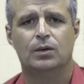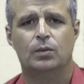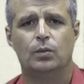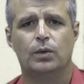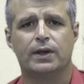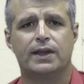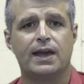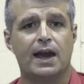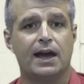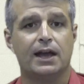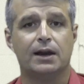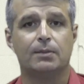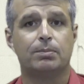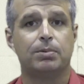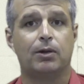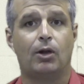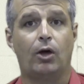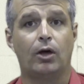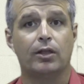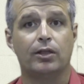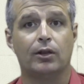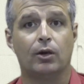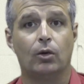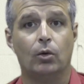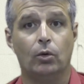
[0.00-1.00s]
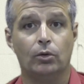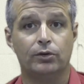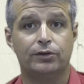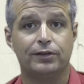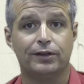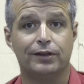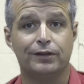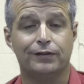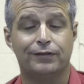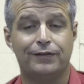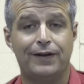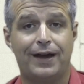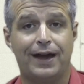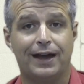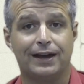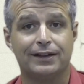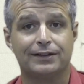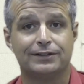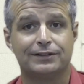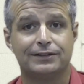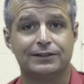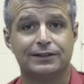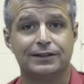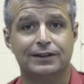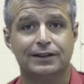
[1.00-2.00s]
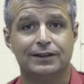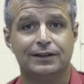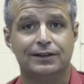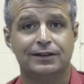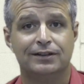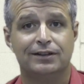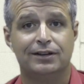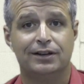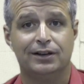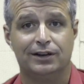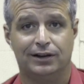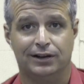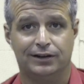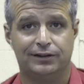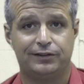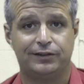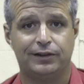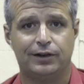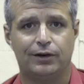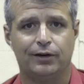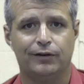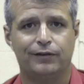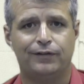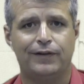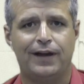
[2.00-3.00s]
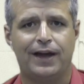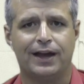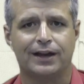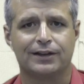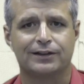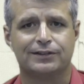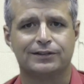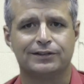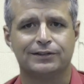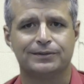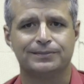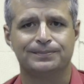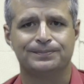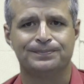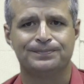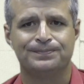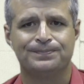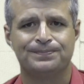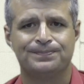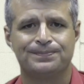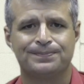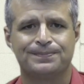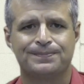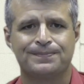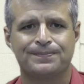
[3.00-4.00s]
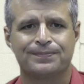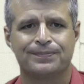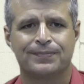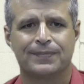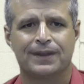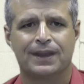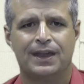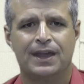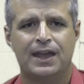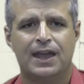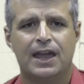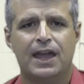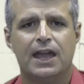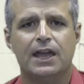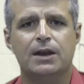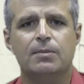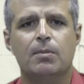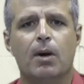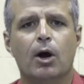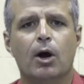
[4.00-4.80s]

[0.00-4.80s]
We can't apply the law to the facts unless there are facts. In